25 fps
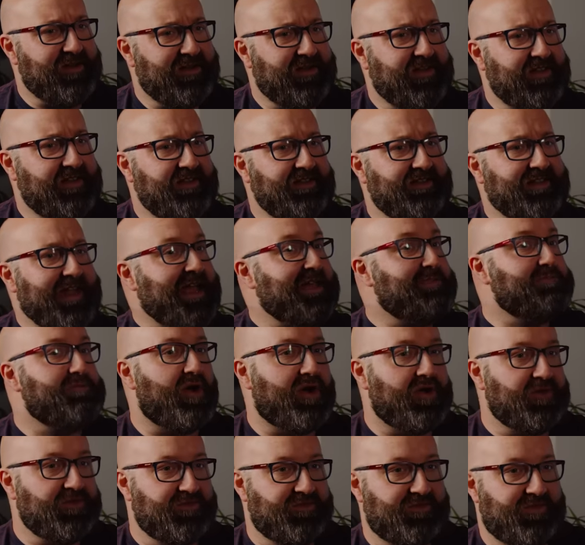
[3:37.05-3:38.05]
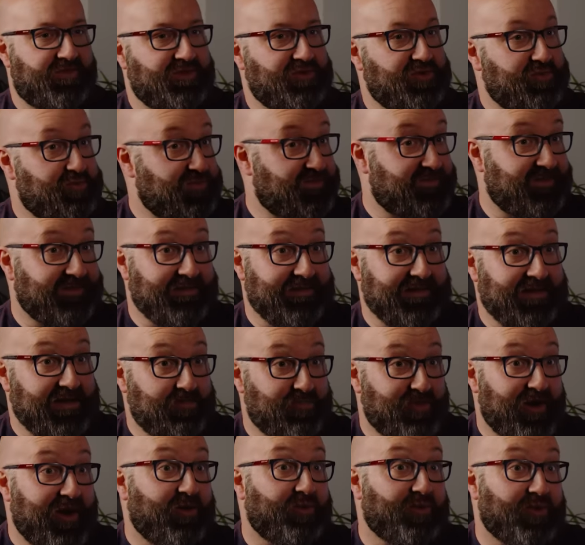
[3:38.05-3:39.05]
any landmarks that you're particularly
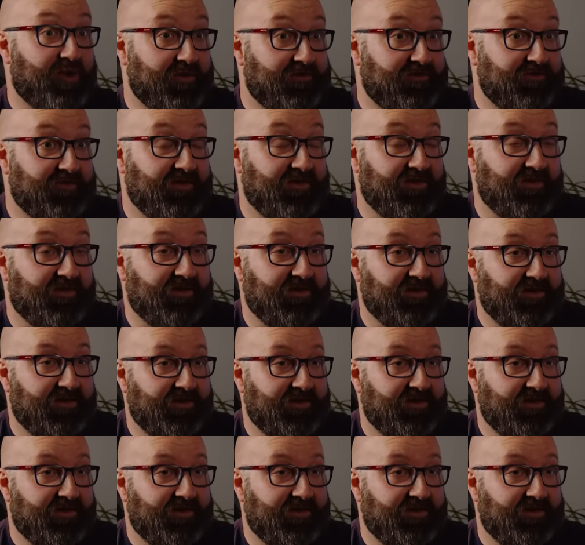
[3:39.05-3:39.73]
proud of? For